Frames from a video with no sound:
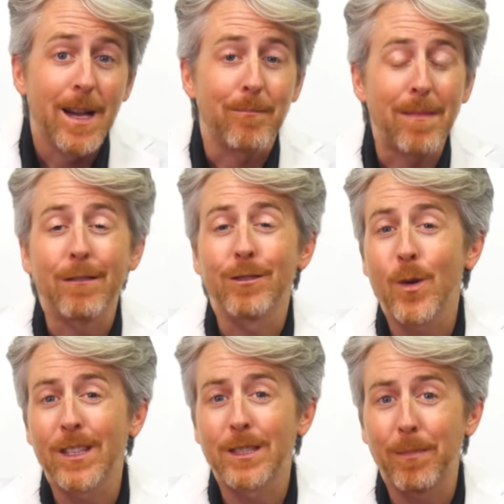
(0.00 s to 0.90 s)
Mountain Dew
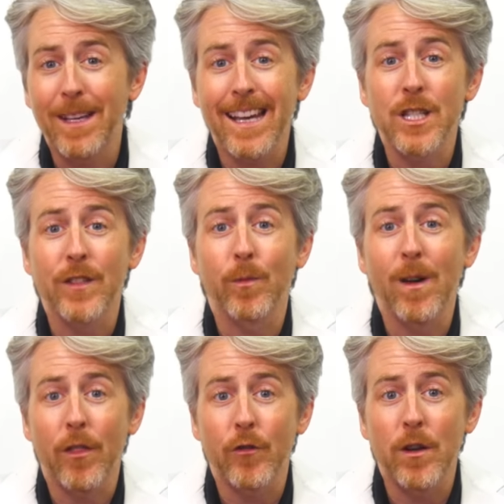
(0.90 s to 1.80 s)
has a pH of
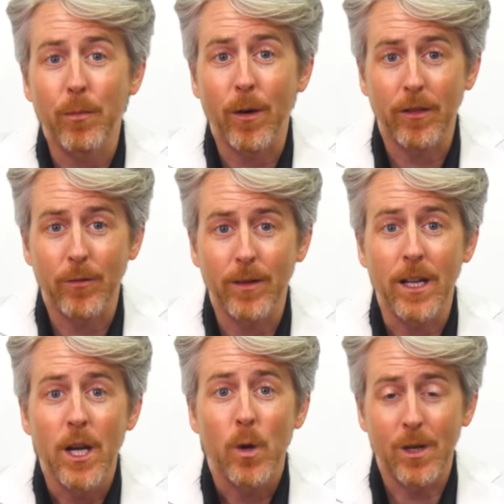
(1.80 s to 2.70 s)
around 3.3,
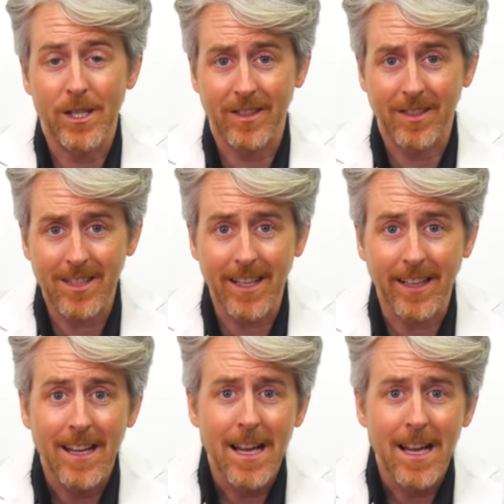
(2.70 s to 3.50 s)
which is acidic,